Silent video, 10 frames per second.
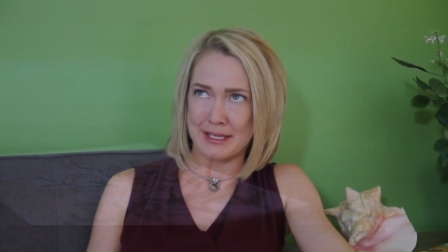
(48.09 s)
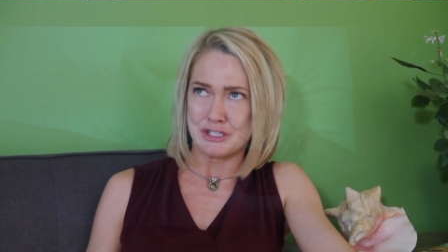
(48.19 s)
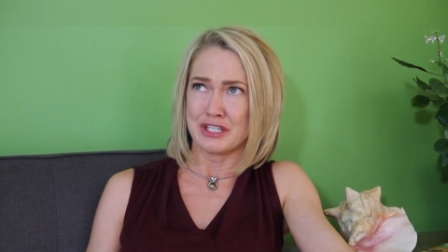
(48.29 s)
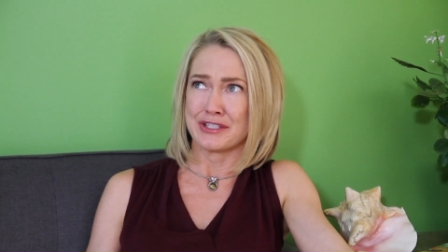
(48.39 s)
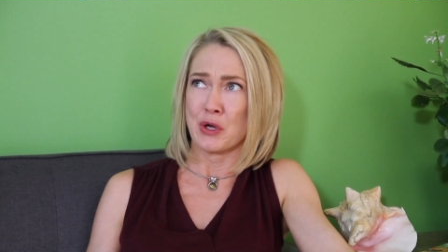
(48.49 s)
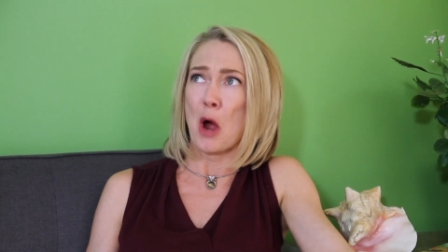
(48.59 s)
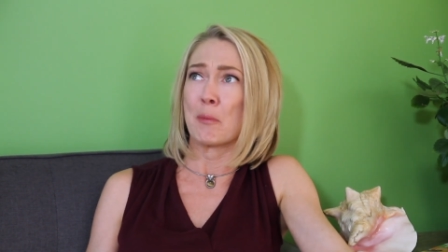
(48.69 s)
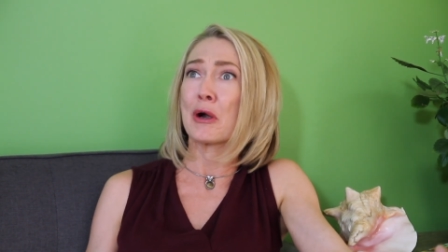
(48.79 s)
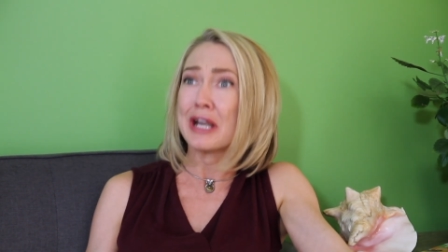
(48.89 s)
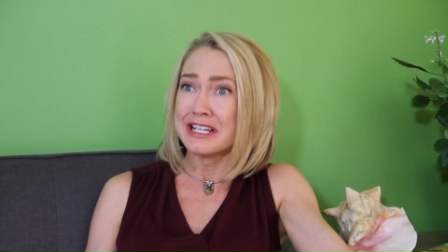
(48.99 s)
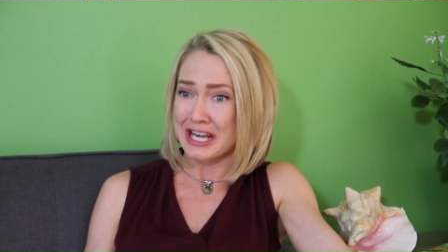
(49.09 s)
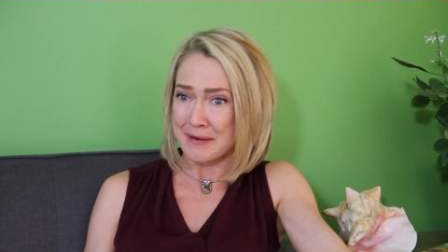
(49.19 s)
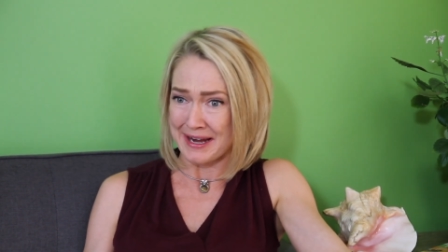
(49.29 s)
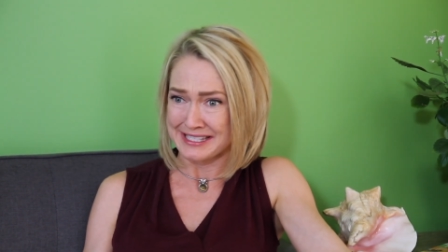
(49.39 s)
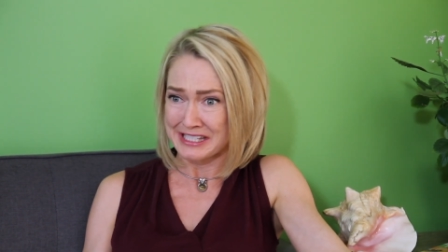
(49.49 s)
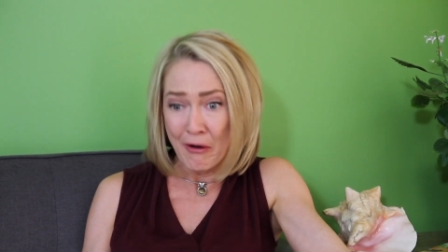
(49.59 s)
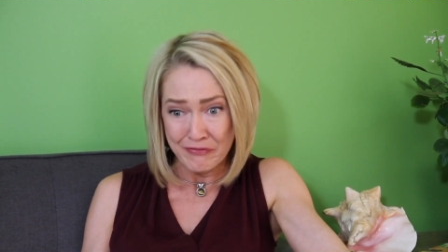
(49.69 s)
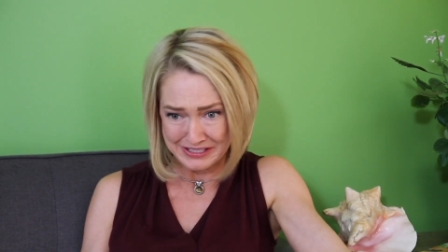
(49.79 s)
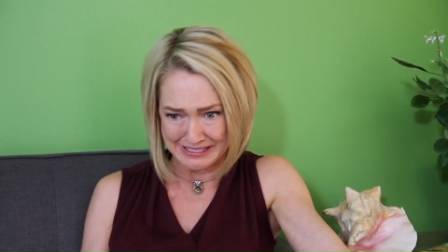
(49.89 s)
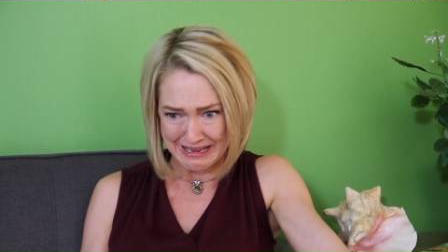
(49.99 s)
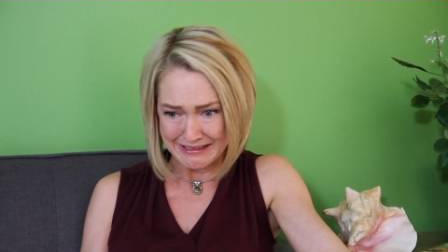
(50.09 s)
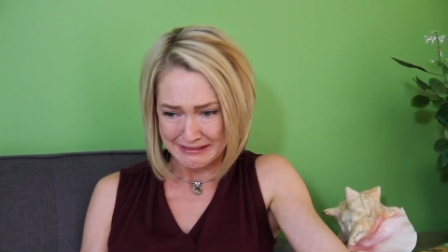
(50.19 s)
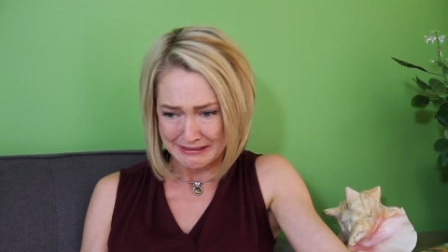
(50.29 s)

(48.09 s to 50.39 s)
they just don't appreciate my selflessness.